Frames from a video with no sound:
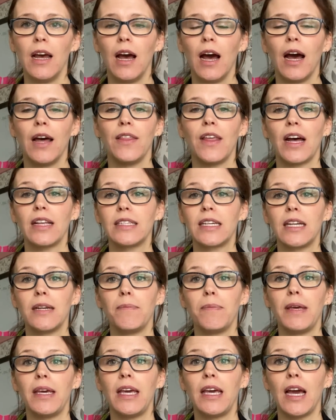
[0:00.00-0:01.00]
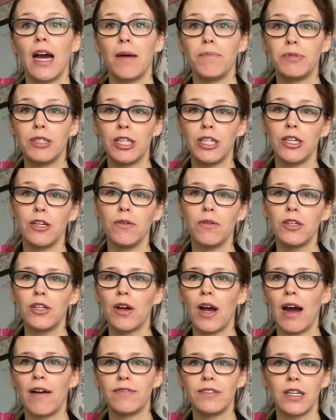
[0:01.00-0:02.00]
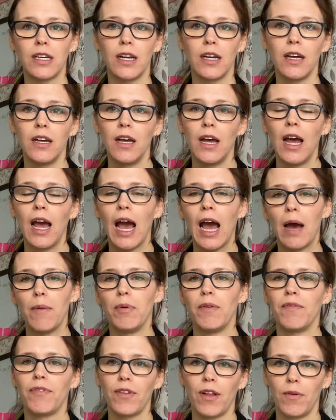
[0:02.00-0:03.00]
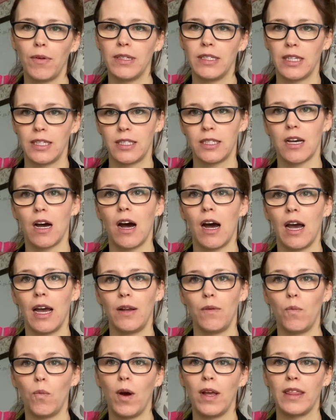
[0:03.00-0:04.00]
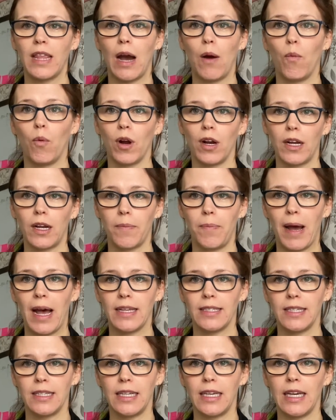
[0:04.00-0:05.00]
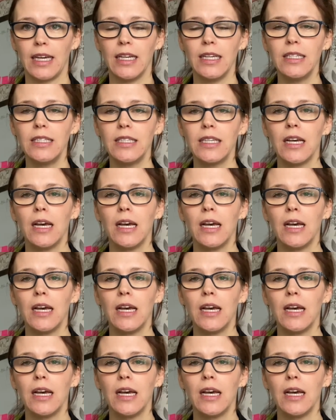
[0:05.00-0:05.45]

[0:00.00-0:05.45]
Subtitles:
That's going to be up to you, and you have to ebb and flow and decide what that work capacity is.